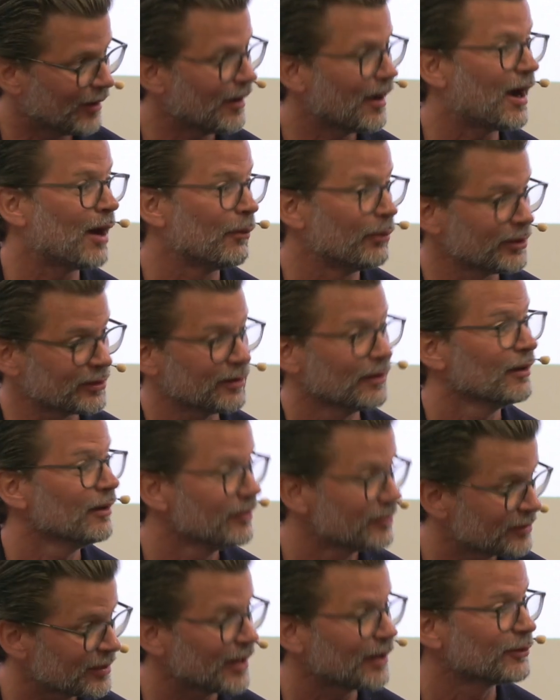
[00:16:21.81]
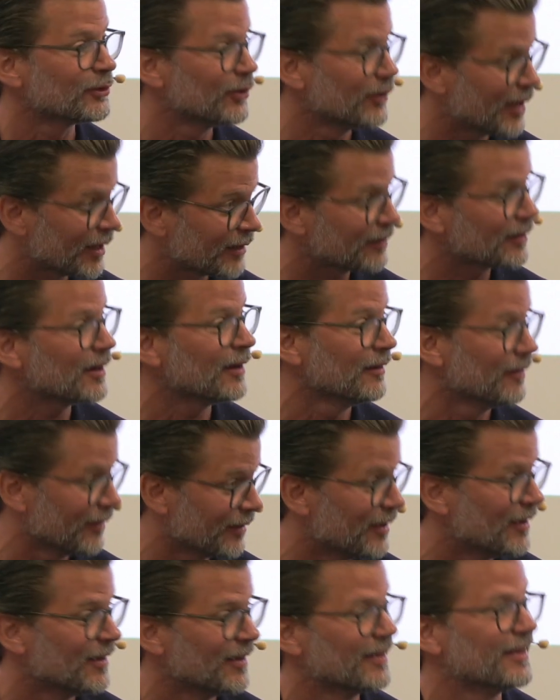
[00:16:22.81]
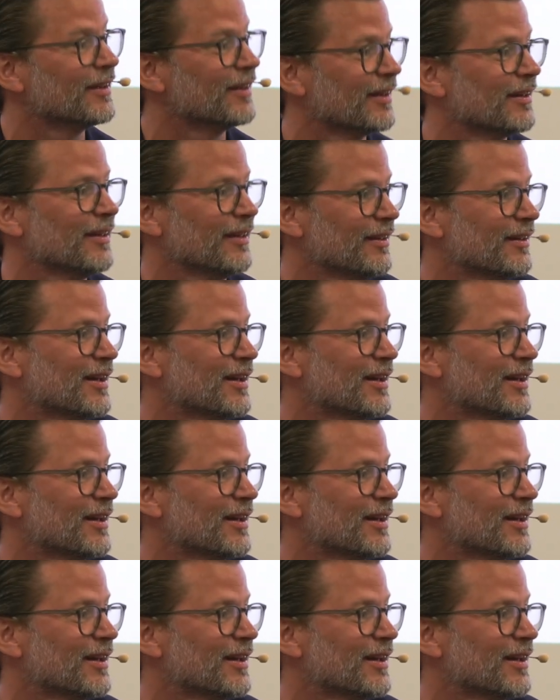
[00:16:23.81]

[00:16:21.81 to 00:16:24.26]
I will sell to that uh,